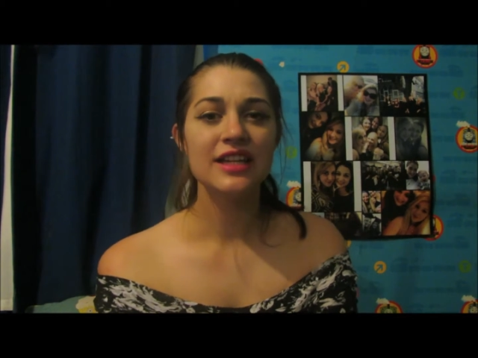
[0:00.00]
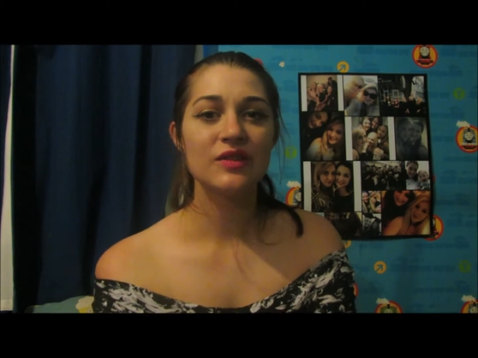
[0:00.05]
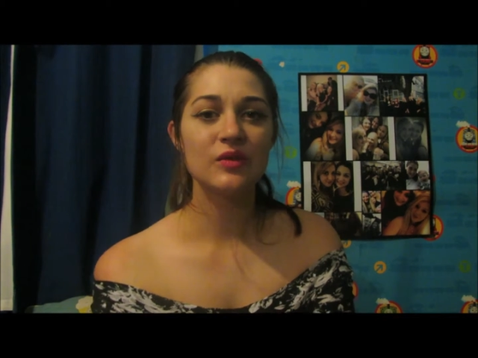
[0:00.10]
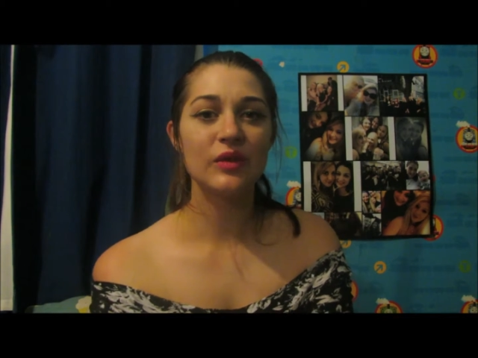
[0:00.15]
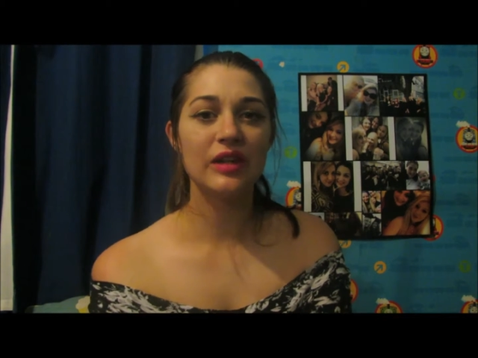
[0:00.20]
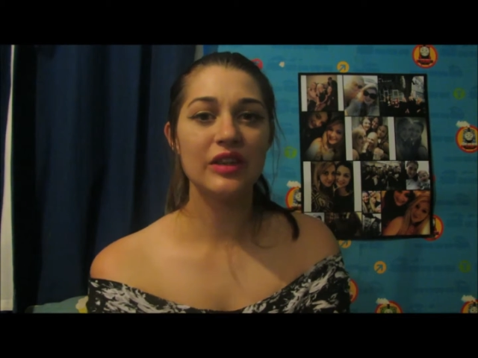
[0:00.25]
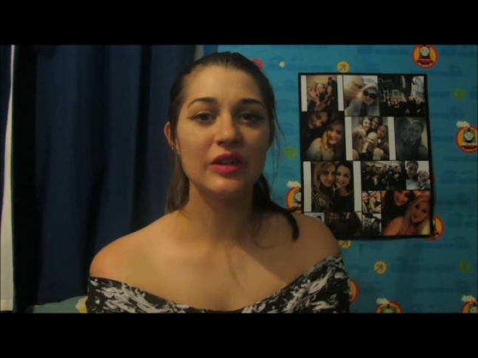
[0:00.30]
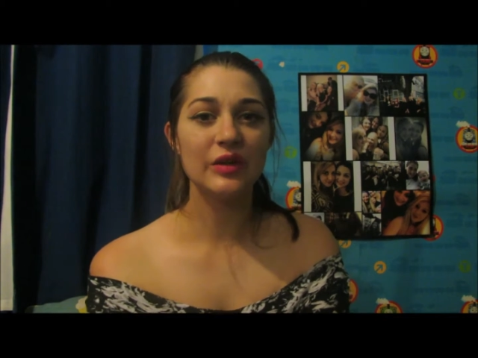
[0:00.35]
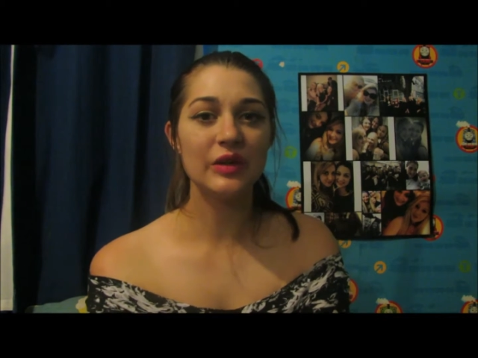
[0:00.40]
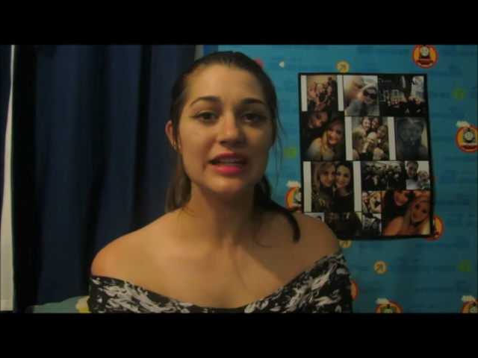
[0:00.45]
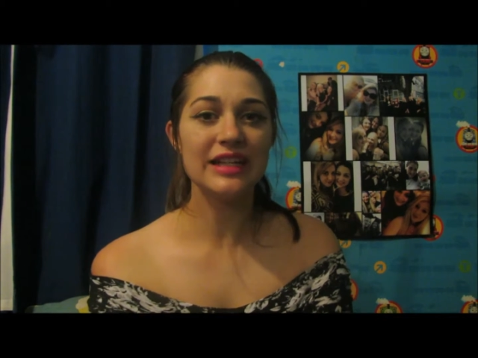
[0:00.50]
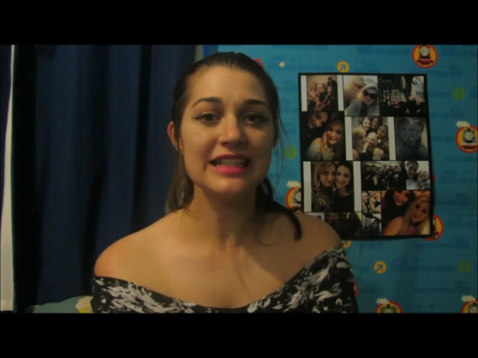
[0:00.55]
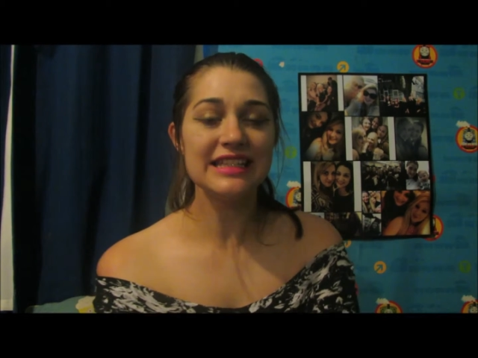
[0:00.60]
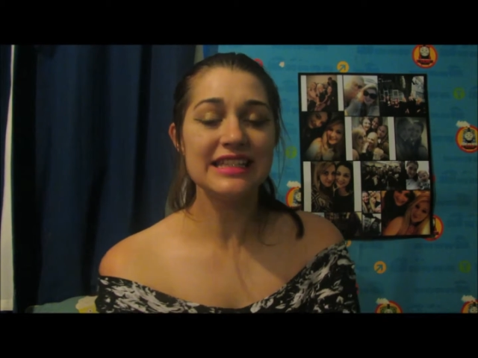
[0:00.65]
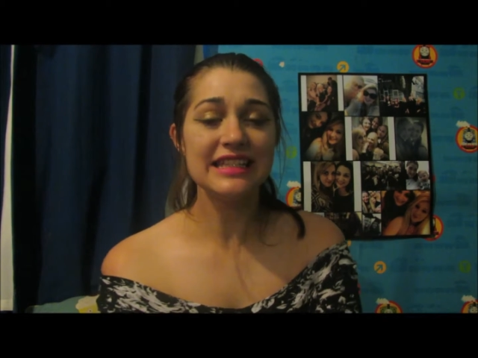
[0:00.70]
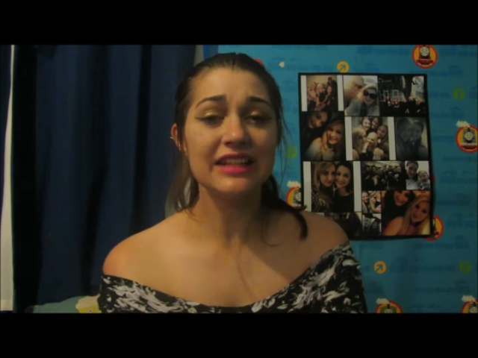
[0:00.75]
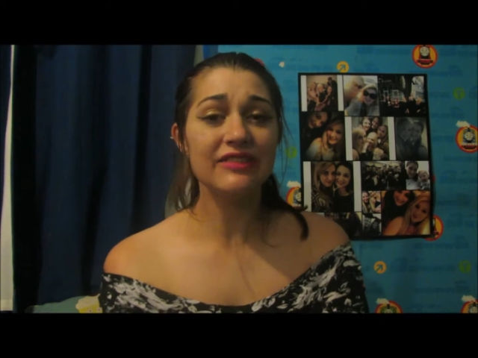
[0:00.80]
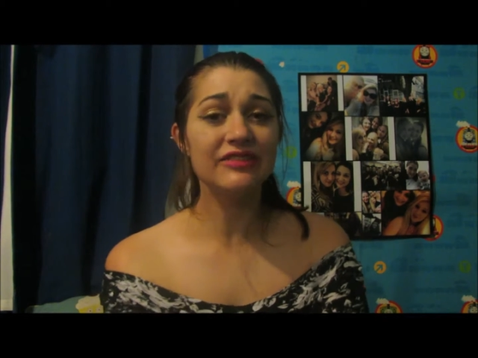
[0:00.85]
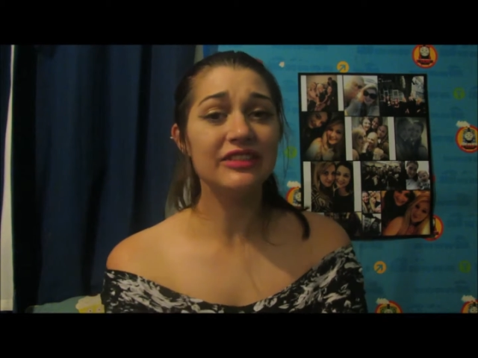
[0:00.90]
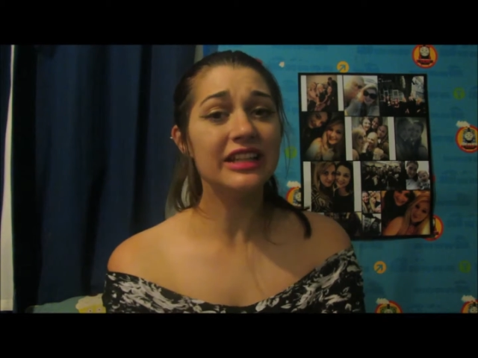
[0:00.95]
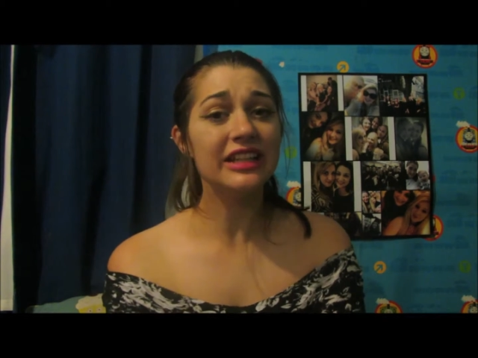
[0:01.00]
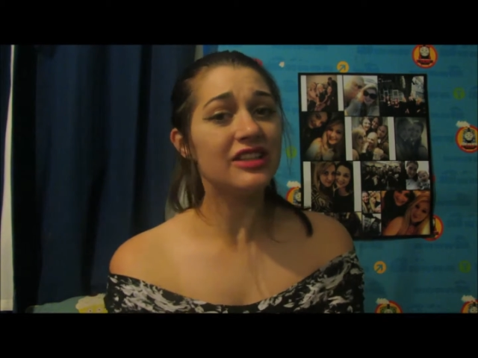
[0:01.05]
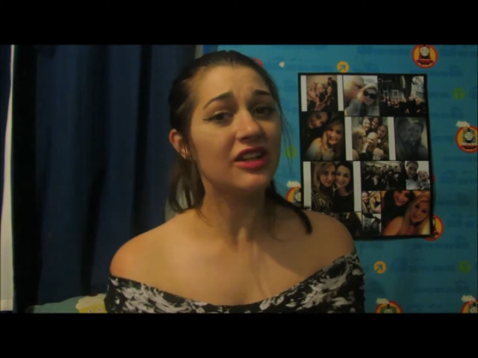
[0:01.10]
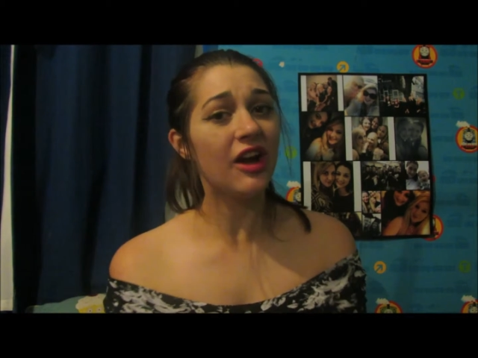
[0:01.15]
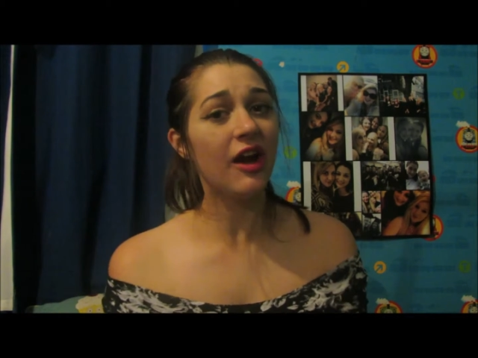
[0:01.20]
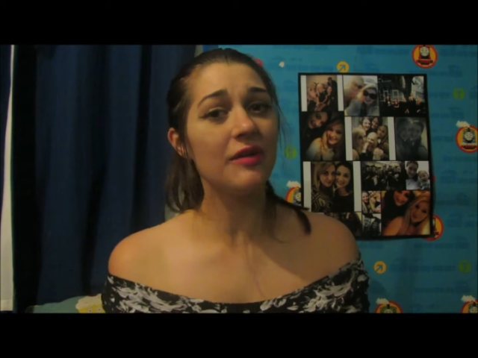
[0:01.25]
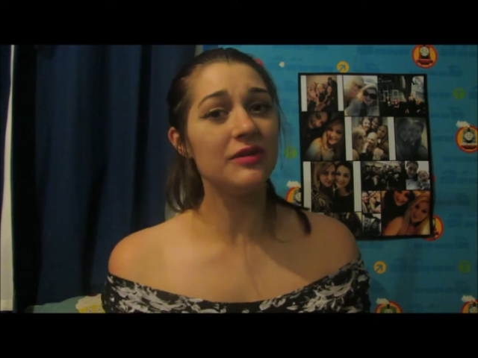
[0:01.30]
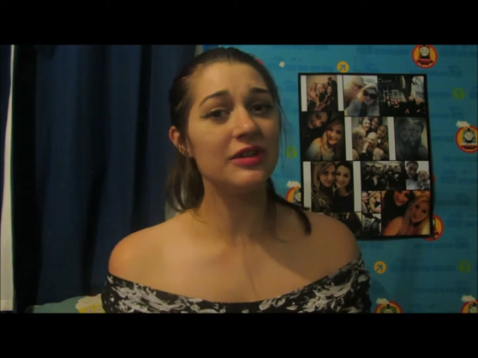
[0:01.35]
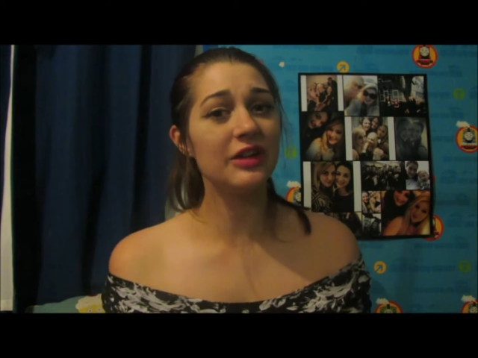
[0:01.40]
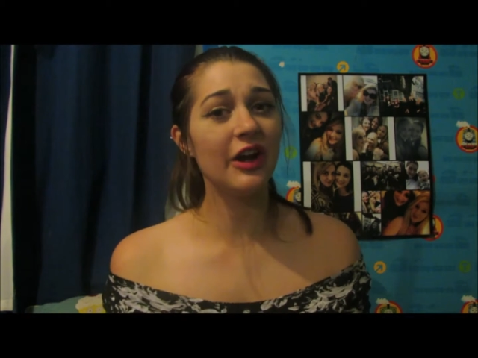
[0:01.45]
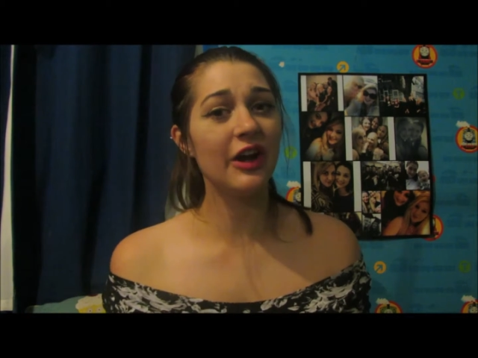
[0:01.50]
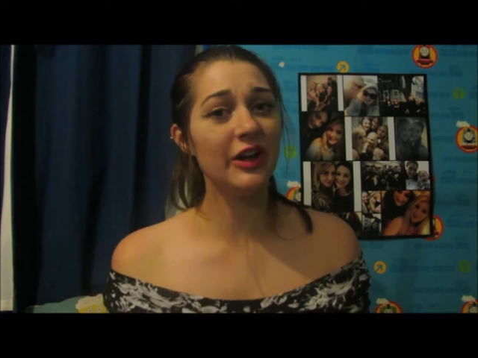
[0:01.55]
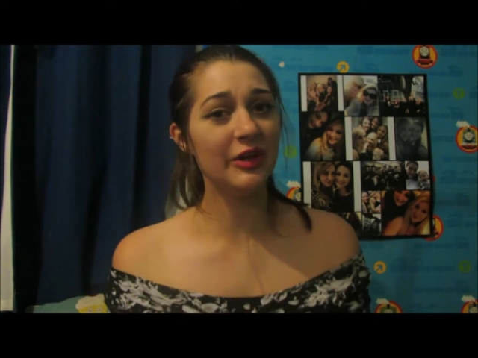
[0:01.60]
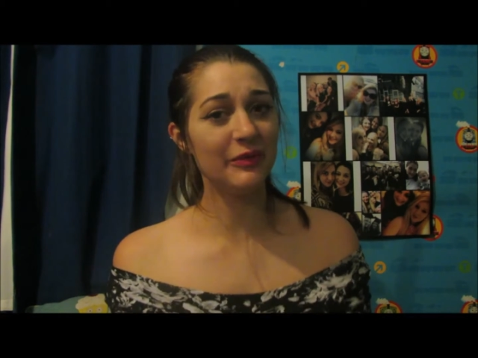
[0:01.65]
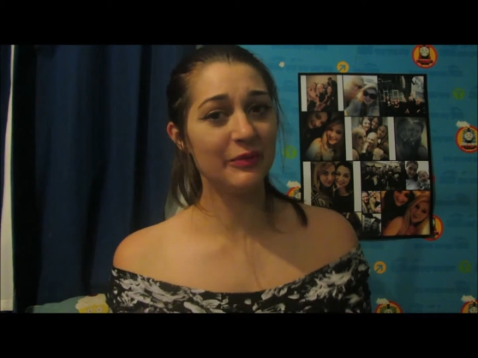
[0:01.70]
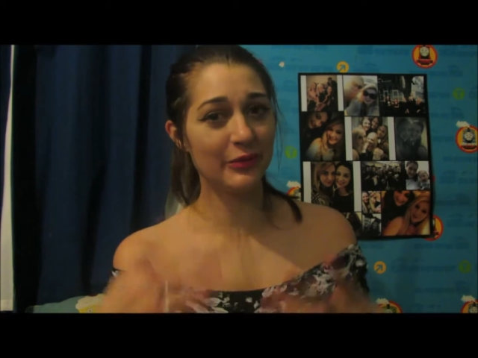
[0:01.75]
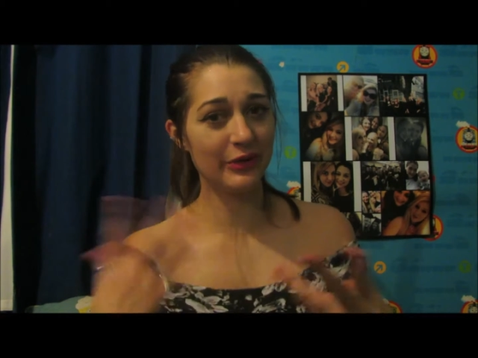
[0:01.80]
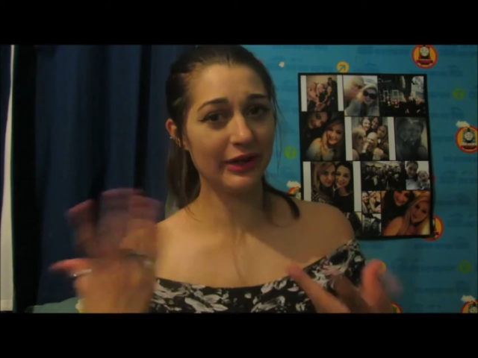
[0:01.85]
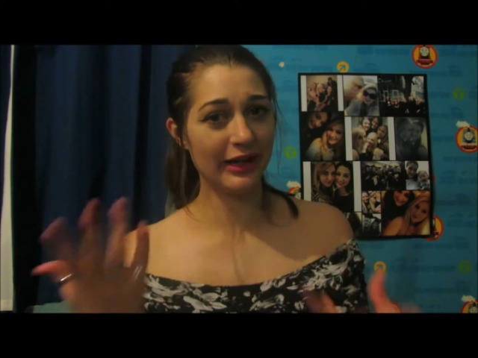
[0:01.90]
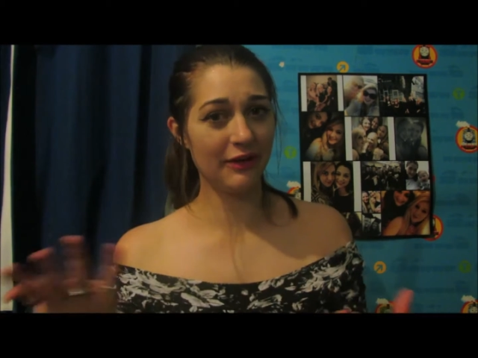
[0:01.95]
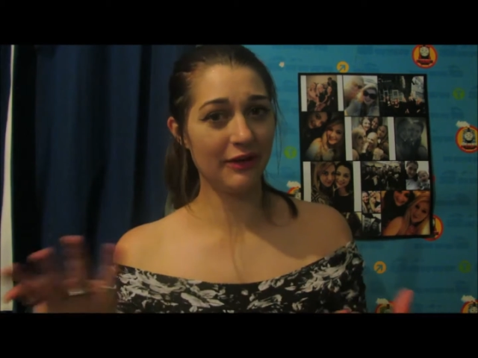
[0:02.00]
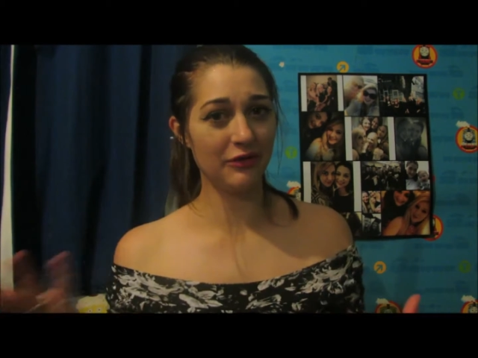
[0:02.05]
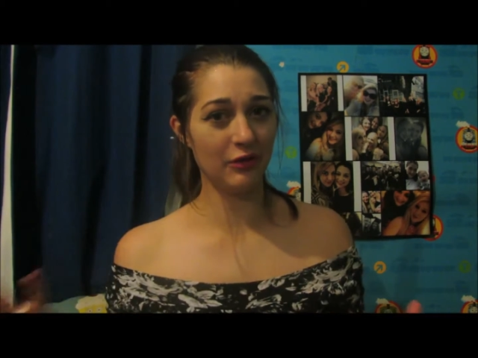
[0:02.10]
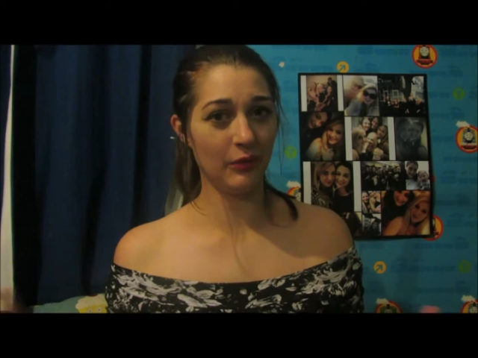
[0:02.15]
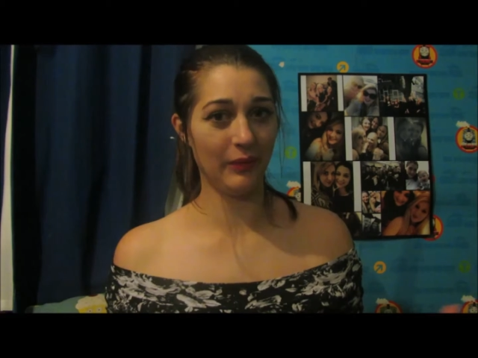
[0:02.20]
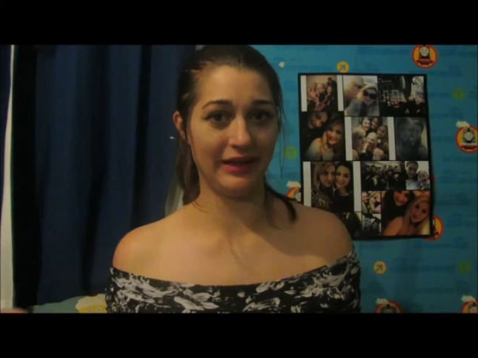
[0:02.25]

so I thought it's definitely time to kind of bring out